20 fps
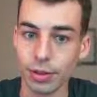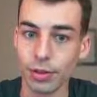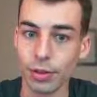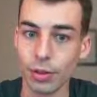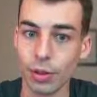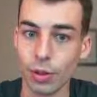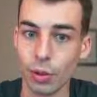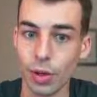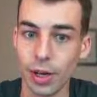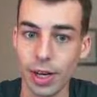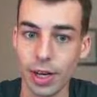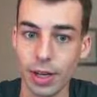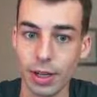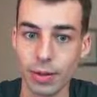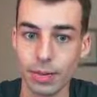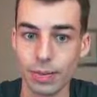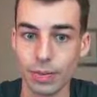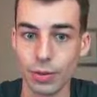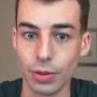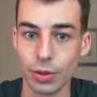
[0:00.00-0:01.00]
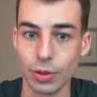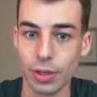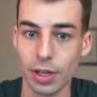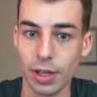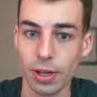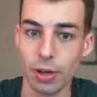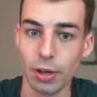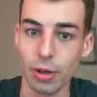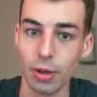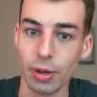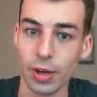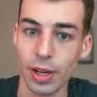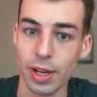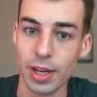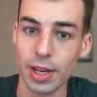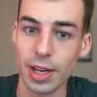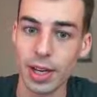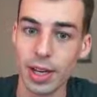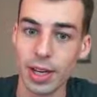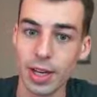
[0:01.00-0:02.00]
array. So k array
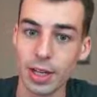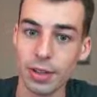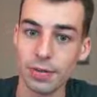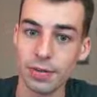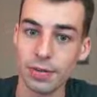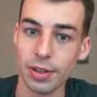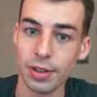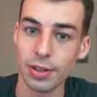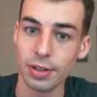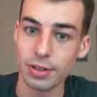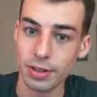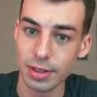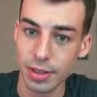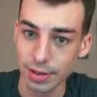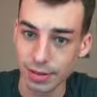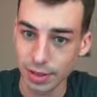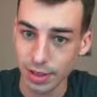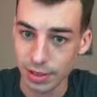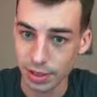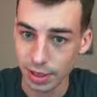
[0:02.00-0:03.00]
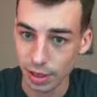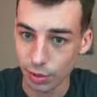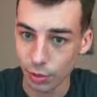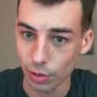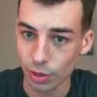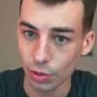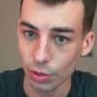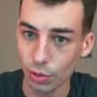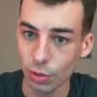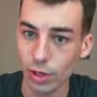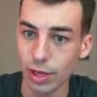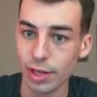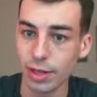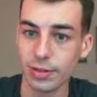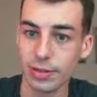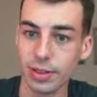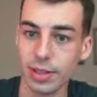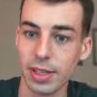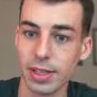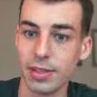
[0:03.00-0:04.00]
a, fs dot read array of
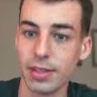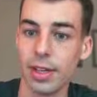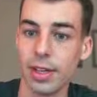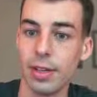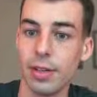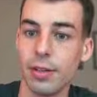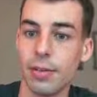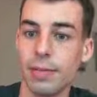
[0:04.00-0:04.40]
size n.